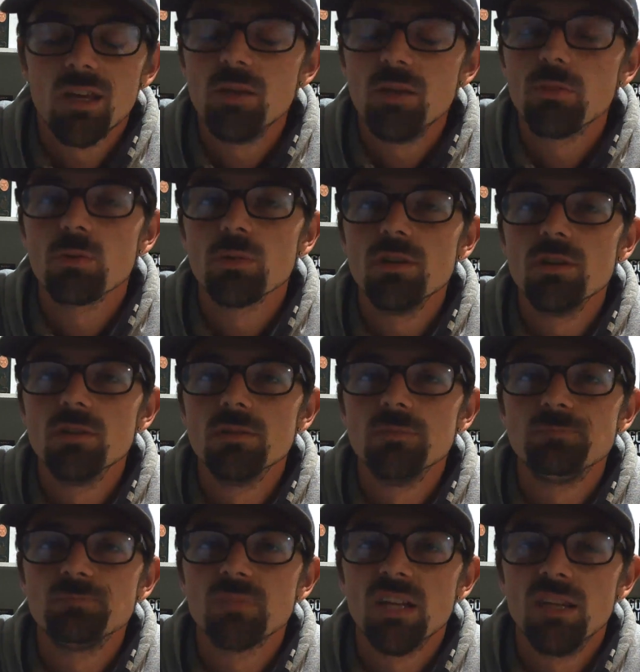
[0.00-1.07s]
keep it real,
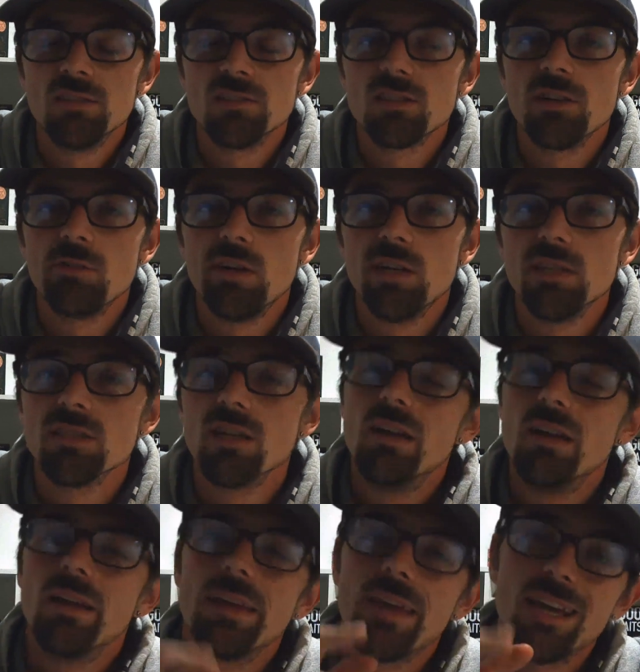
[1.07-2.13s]
and as always,
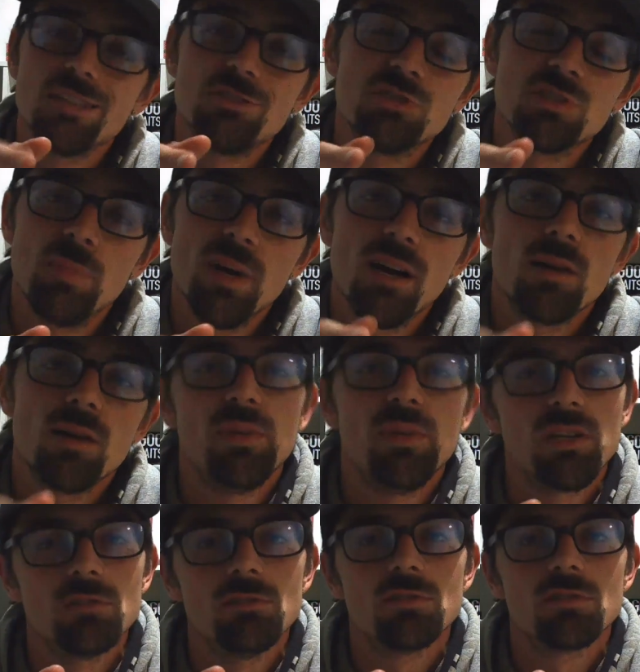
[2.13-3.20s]
catch you some pond
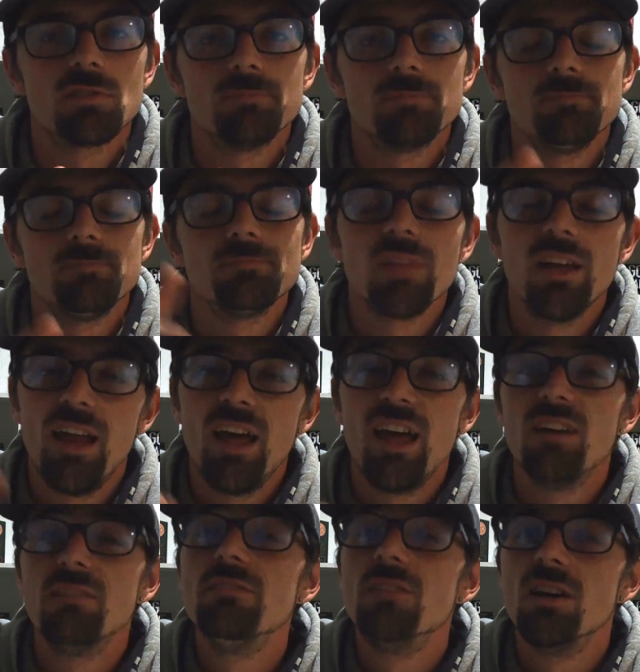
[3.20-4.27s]
pickles and
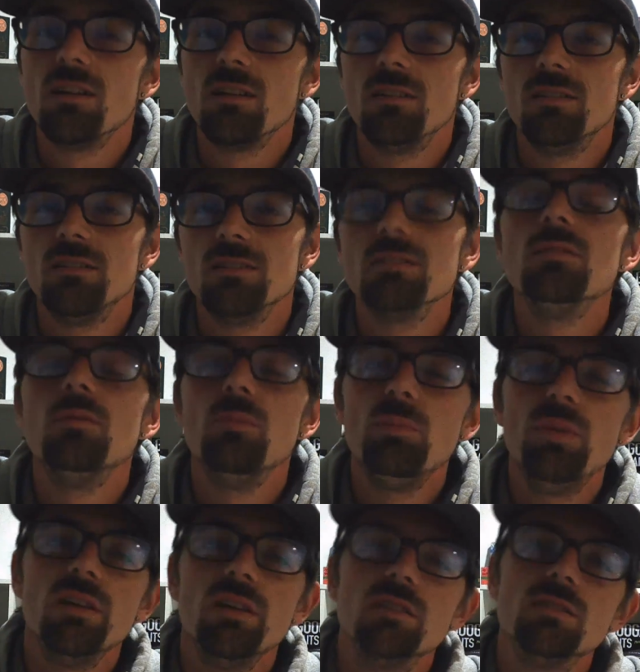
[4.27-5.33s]
have fun.
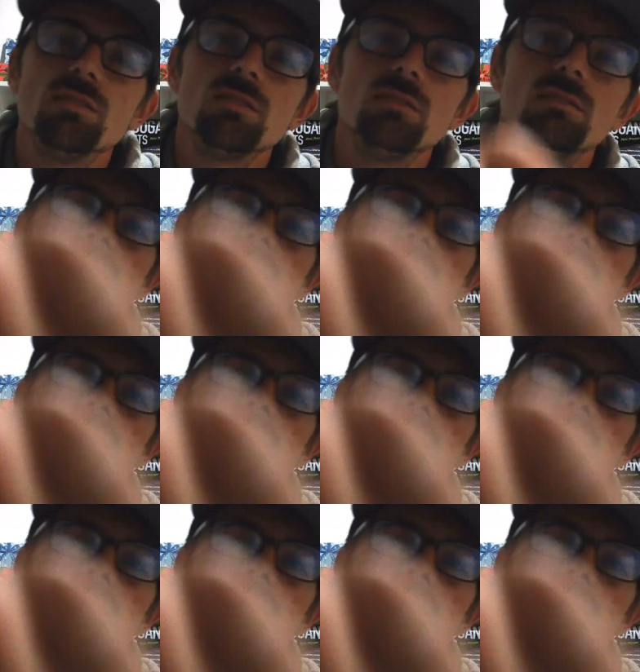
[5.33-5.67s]
Peace.